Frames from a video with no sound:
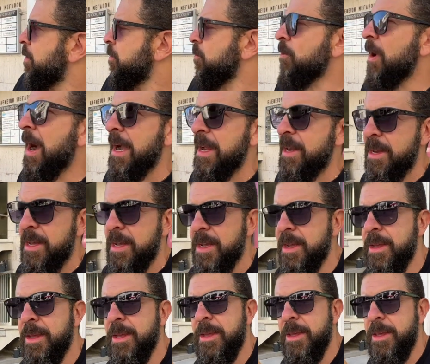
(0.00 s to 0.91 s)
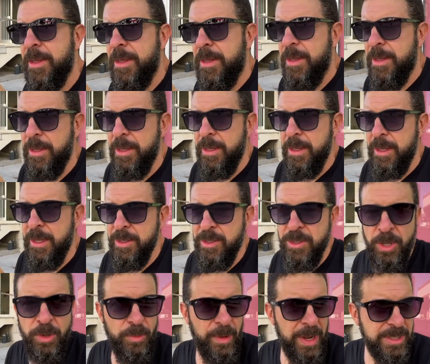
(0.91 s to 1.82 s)
riding
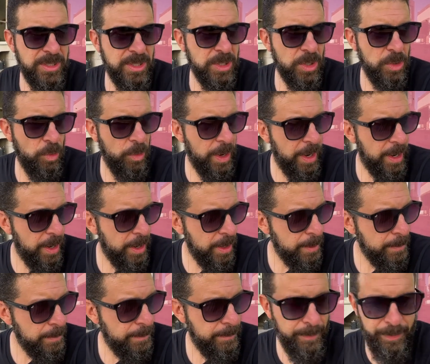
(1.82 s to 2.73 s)
into Red Square